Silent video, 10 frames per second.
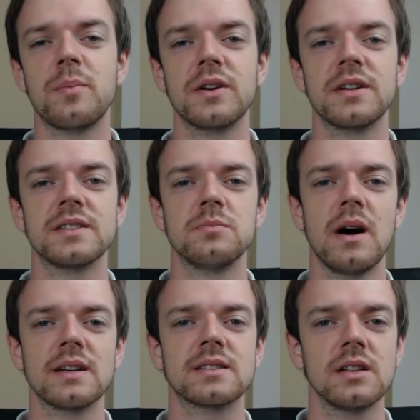Shepherd is a
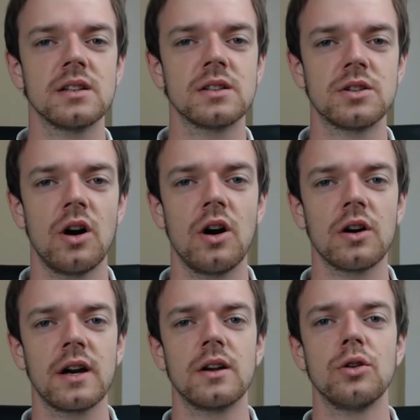muscular
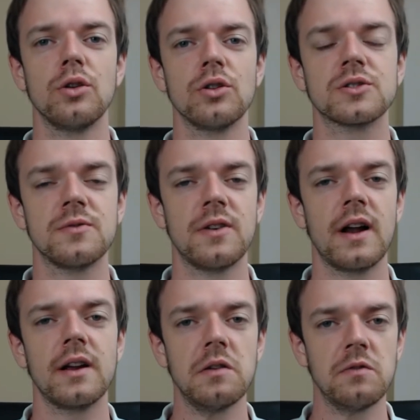dog and looks
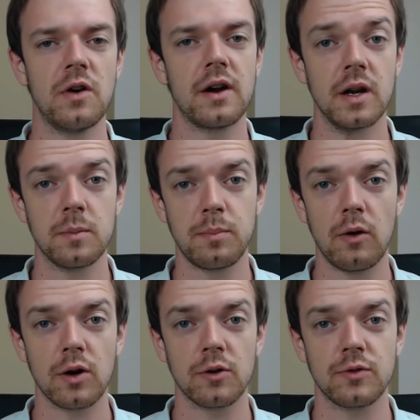very
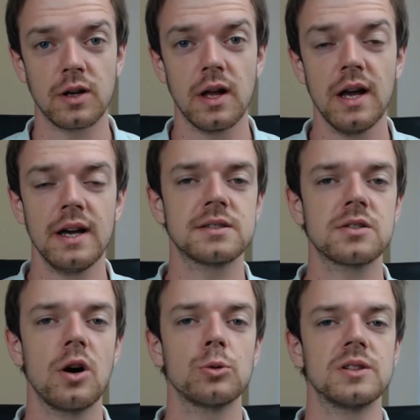powerful.
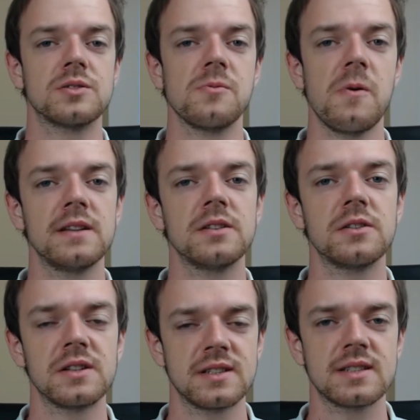His coat is
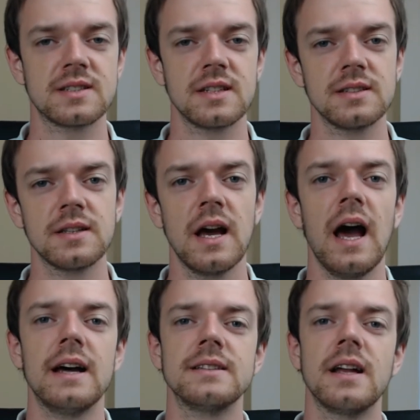weather resistant,
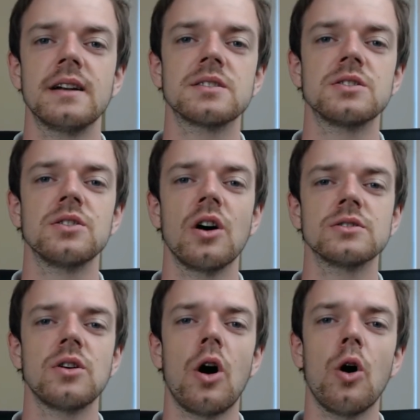and there is
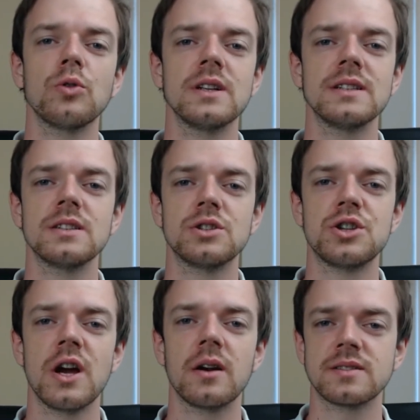not only
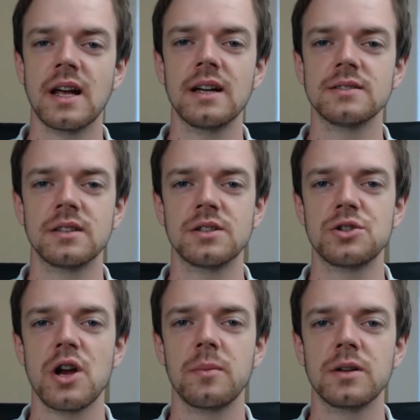the
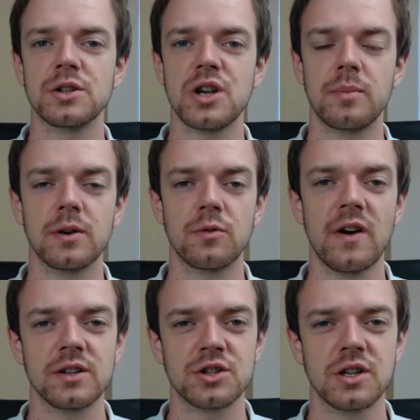standard German Shepherd
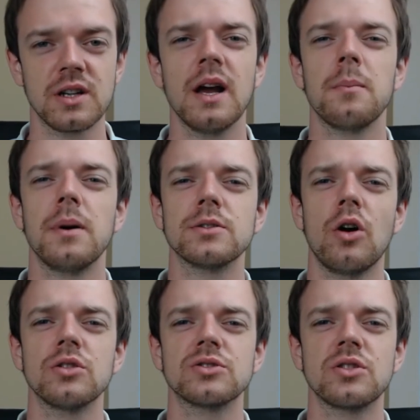version but
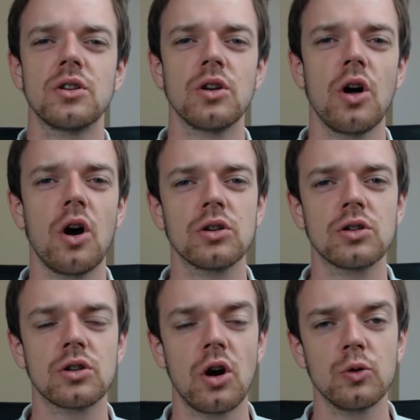also long
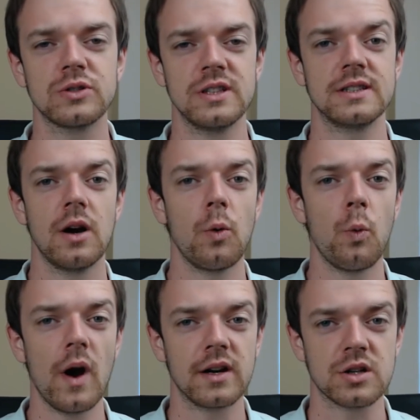coated
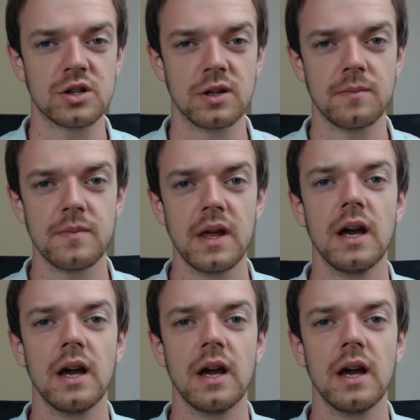version.